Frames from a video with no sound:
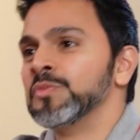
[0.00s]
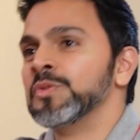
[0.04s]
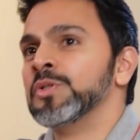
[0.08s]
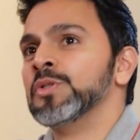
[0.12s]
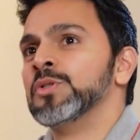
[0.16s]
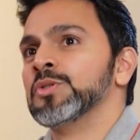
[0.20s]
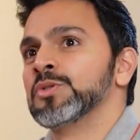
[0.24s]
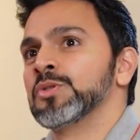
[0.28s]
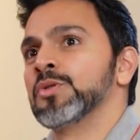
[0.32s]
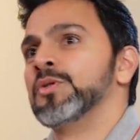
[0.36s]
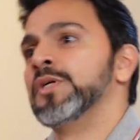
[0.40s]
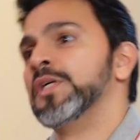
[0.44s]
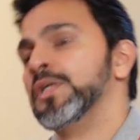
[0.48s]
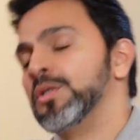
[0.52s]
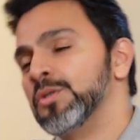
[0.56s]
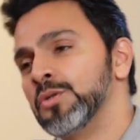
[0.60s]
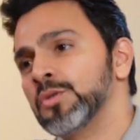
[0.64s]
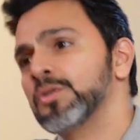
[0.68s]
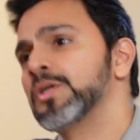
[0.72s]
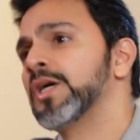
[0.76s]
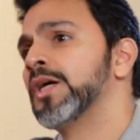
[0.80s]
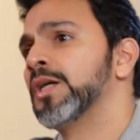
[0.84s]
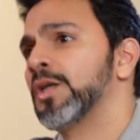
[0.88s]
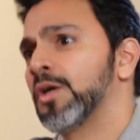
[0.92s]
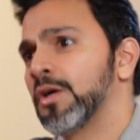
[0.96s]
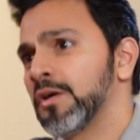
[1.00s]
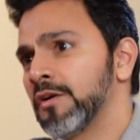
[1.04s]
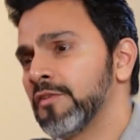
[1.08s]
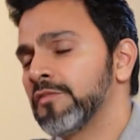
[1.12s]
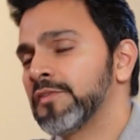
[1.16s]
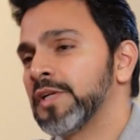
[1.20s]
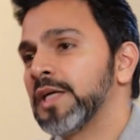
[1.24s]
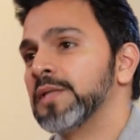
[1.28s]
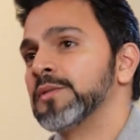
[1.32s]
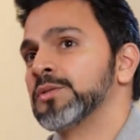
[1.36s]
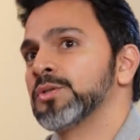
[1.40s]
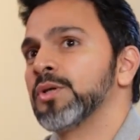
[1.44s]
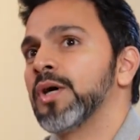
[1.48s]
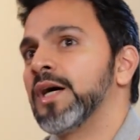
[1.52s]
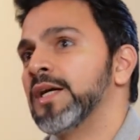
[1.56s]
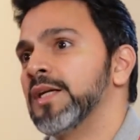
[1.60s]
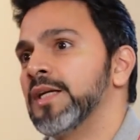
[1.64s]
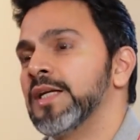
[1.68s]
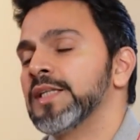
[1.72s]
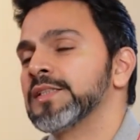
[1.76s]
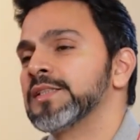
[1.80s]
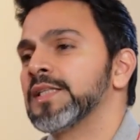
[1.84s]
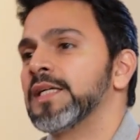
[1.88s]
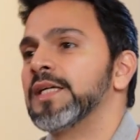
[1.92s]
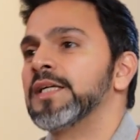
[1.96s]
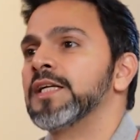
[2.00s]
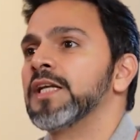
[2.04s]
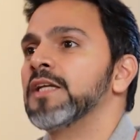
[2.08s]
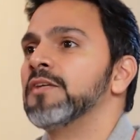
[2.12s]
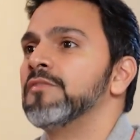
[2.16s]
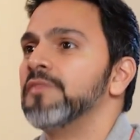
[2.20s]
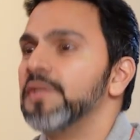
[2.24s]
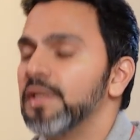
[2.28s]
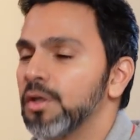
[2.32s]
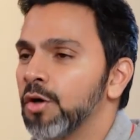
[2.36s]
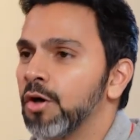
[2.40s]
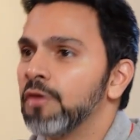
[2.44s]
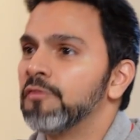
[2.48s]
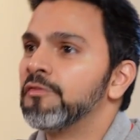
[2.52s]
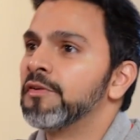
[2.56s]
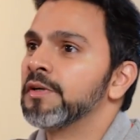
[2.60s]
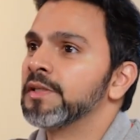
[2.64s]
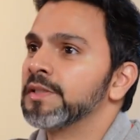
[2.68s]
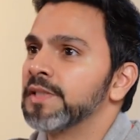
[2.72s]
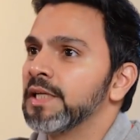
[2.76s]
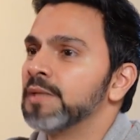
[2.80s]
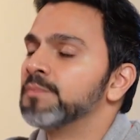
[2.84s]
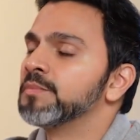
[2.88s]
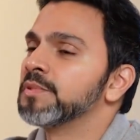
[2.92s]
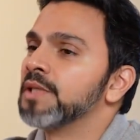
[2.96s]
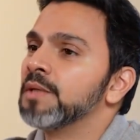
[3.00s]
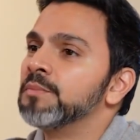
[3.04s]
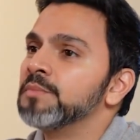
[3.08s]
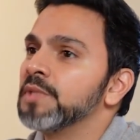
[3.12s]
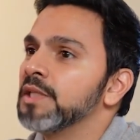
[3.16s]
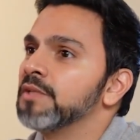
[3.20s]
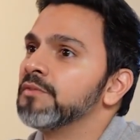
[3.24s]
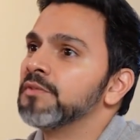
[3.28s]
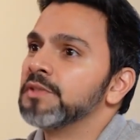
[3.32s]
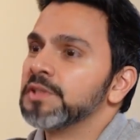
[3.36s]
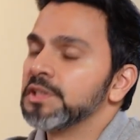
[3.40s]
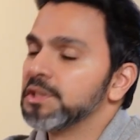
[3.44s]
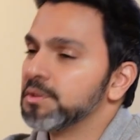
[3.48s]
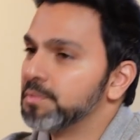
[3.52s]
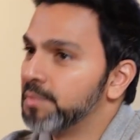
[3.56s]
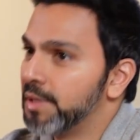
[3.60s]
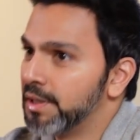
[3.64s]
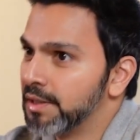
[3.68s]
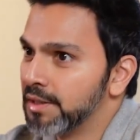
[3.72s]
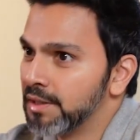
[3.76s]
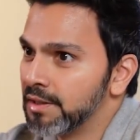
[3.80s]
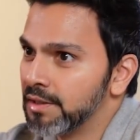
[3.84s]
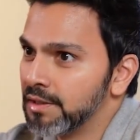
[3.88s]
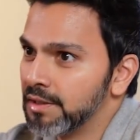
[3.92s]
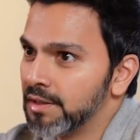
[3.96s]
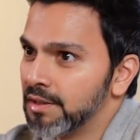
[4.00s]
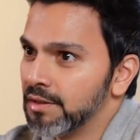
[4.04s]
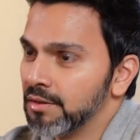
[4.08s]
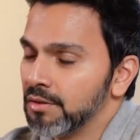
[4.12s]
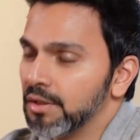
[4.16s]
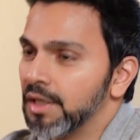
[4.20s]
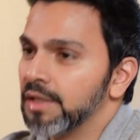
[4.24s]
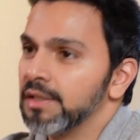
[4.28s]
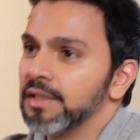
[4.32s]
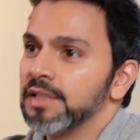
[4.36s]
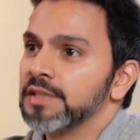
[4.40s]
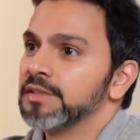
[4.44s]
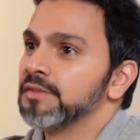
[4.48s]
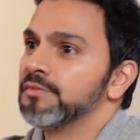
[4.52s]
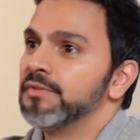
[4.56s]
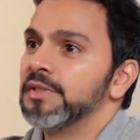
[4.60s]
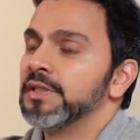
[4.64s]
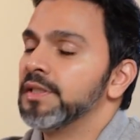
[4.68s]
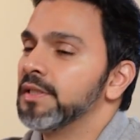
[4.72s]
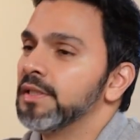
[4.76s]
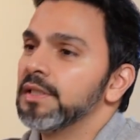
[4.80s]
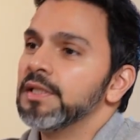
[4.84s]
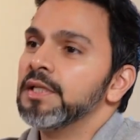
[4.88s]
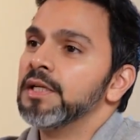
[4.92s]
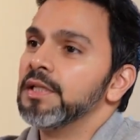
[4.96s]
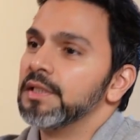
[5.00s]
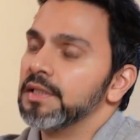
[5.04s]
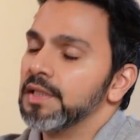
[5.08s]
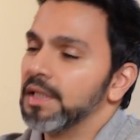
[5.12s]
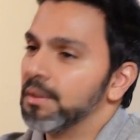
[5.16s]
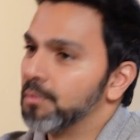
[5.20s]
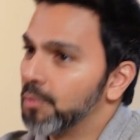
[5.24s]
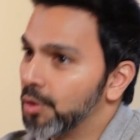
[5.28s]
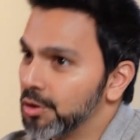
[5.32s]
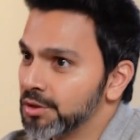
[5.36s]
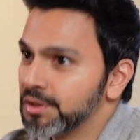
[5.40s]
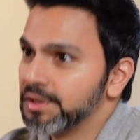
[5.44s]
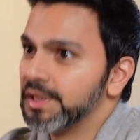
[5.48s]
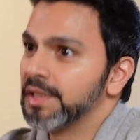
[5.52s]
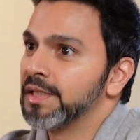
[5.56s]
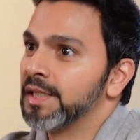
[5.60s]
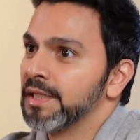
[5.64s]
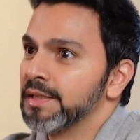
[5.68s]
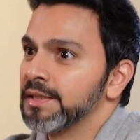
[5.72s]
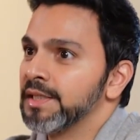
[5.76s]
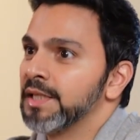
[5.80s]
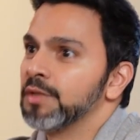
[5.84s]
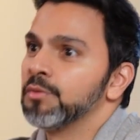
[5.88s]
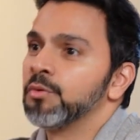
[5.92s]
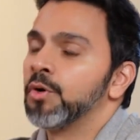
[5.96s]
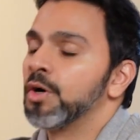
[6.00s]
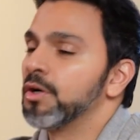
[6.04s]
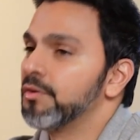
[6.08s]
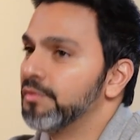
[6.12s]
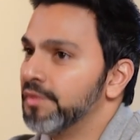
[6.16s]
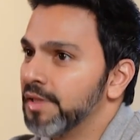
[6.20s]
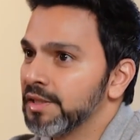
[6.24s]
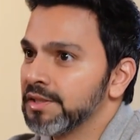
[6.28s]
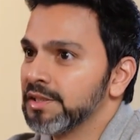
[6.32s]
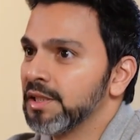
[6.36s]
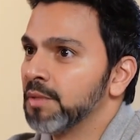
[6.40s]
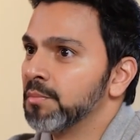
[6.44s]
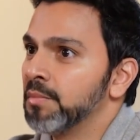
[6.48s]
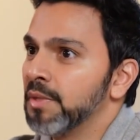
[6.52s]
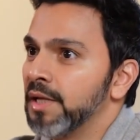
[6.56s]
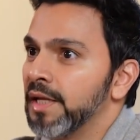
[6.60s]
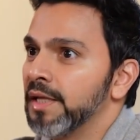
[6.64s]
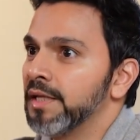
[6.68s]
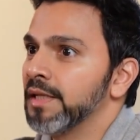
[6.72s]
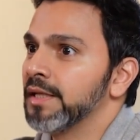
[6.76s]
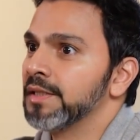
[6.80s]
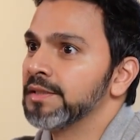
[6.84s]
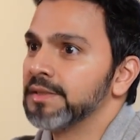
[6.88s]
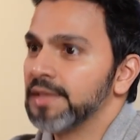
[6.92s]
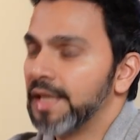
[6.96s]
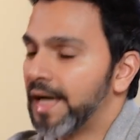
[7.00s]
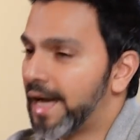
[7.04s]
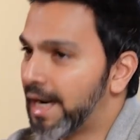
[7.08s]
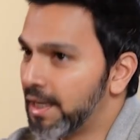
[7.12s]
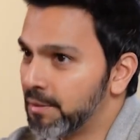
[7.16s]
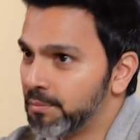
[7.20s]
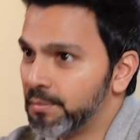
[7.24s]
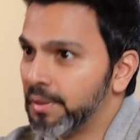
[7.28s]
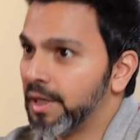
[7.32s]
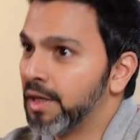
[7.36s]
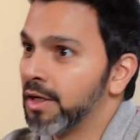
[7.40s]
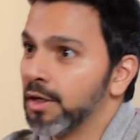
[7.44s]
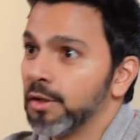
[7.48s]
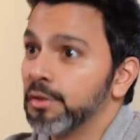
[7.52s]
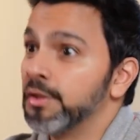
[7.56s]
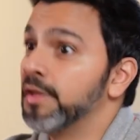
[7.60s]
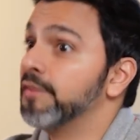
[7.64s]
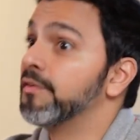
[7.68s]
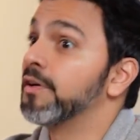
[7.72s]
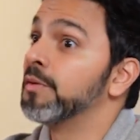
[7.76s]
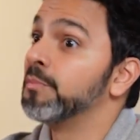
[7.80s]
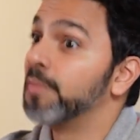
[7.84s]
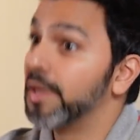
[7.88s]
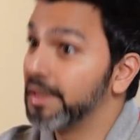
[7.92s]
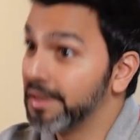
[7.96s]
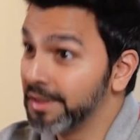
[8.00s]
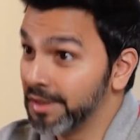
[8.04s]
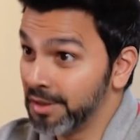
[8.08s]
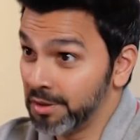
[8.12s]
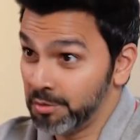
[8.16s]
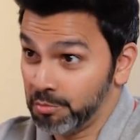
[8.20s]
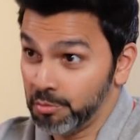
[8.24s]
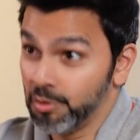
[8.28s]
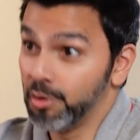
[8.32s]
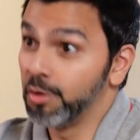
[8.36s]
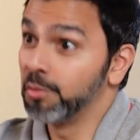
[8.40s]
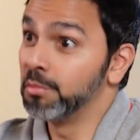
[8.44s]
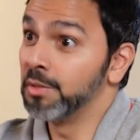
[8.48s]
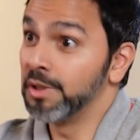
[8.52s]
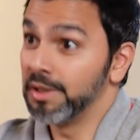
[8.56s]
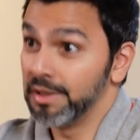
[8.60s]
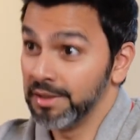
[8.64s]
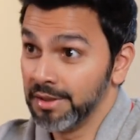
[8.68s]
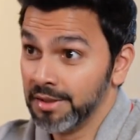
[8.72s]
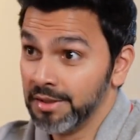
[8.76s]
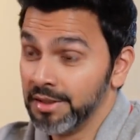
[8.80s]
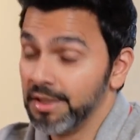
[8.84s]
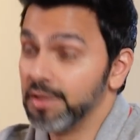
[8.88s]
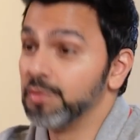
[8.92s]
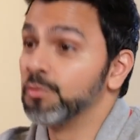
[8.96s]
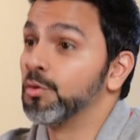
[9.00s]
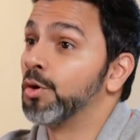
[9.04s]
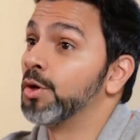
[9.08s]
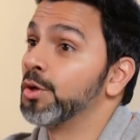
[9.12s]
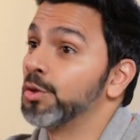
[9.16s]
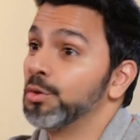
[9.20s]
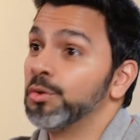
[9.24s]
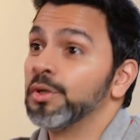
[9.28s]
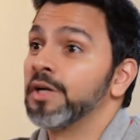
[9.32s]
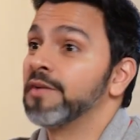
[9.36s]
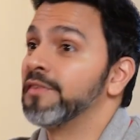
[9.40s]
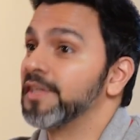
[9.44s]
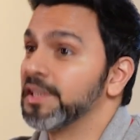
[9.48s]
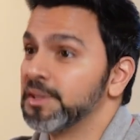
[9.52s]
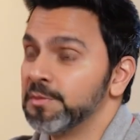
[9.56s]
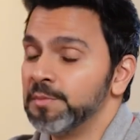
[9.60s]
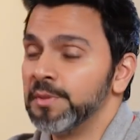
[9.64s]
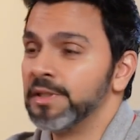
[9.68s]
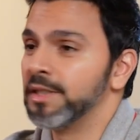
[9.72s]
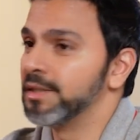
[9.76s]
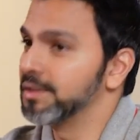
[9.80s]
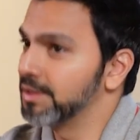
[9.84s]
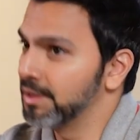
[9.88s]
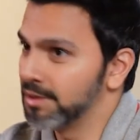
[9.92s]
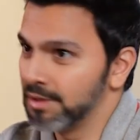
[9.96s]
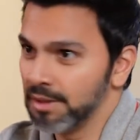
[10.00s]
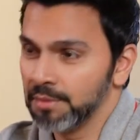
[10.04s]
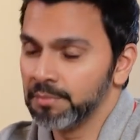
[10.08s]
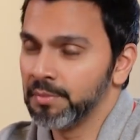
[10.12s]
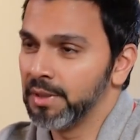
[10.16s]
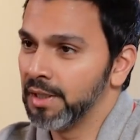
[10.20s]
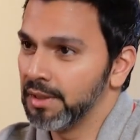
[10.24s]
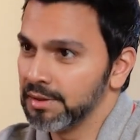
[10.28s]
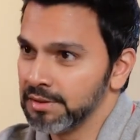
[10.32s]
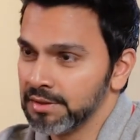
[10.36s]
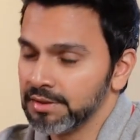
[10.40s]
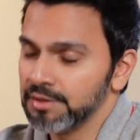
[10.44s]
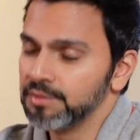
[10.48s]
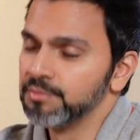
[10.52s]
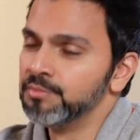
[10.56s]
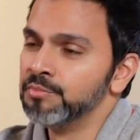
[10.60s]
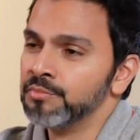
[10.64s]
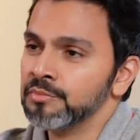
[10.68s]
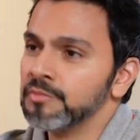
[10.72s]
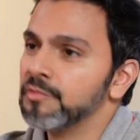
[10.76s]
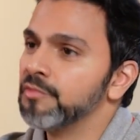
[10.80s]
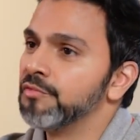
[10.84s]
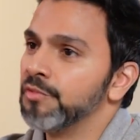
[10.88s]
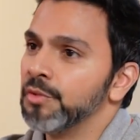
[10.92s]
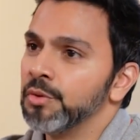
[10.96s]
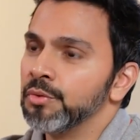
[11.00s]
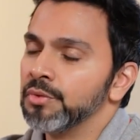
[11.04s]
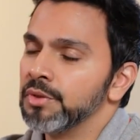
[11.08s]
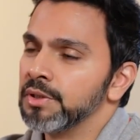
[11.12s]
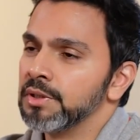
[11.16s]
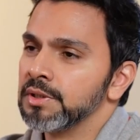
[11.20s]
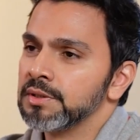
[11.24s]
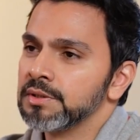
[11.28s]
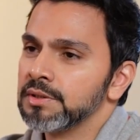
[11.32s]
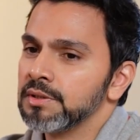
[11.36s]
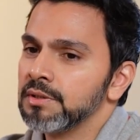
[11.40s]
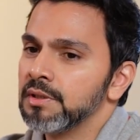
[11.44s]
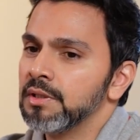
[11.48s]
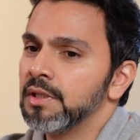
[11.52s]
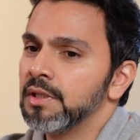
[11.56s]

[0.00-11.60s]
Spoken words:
So it took a lot of time. So unless and until we offered them something which is patented, unless we demonstrated that what we are supplying is at par or even better, probably, what you have experienced in the past few years.